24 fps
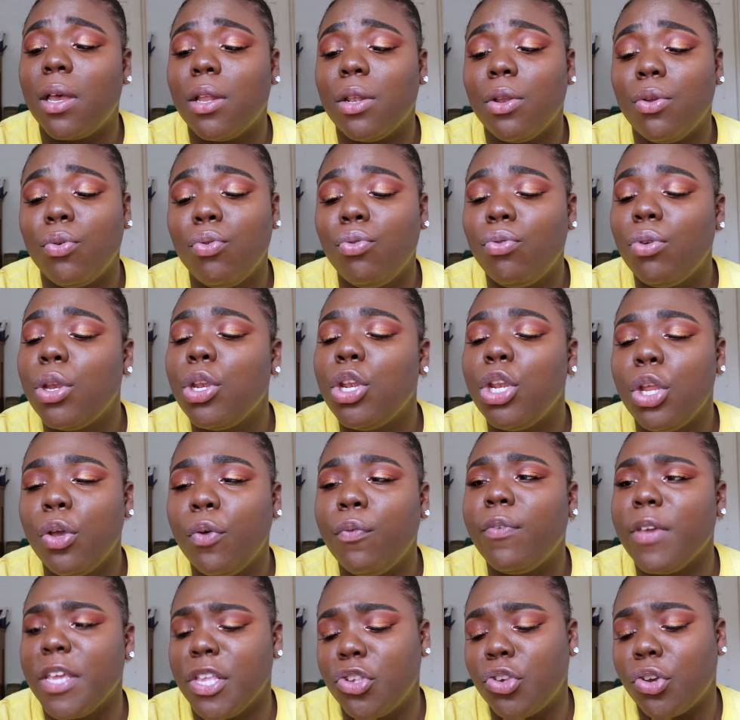a new
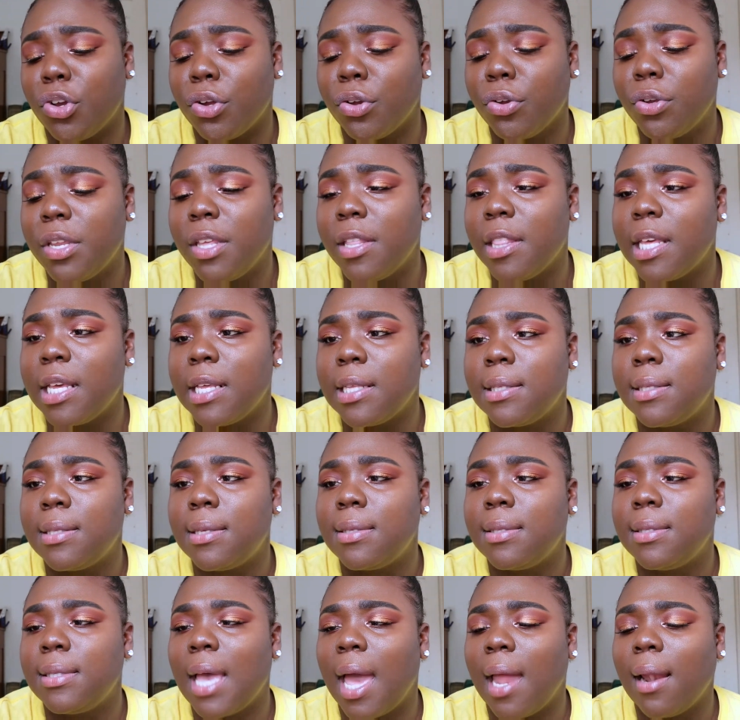feature to this
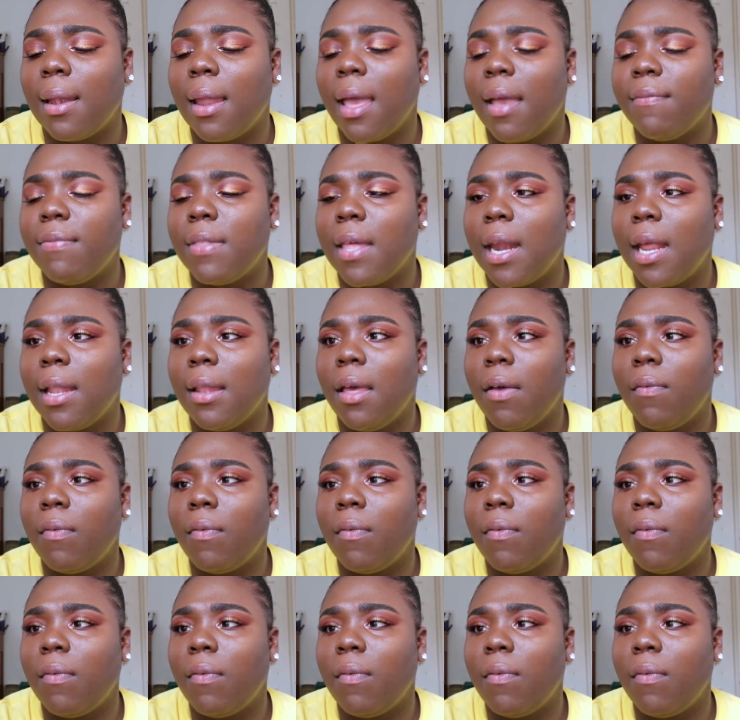sad life that I live.